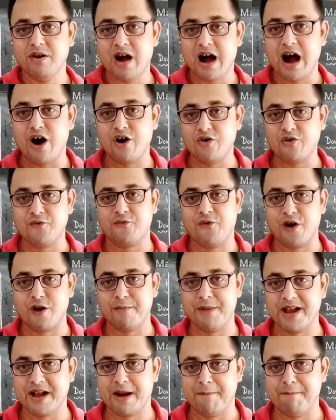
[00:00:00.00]
how to form
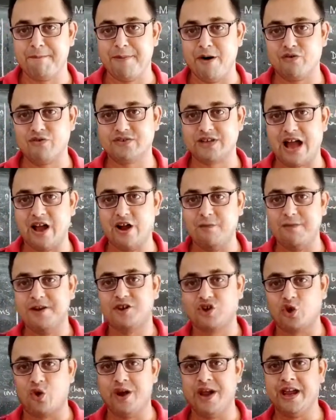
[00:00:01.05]
a compounds. I will be
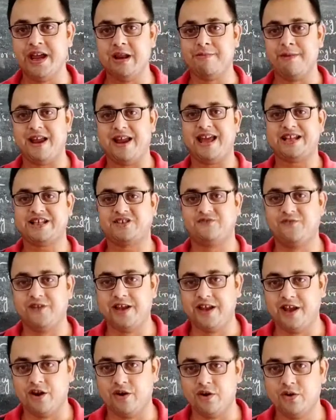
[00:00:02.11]
showing in my next
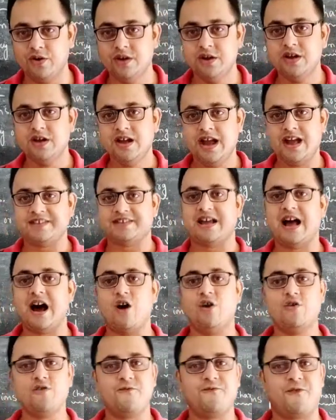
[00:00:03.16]
video as
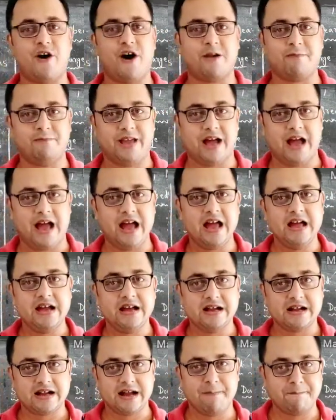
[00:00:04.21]
how to form
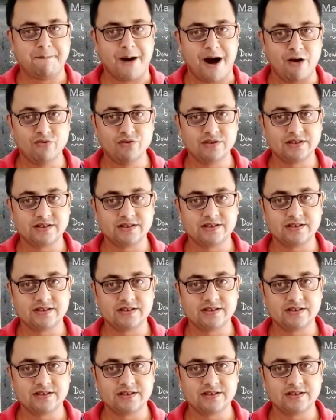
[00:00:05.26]
the compounds,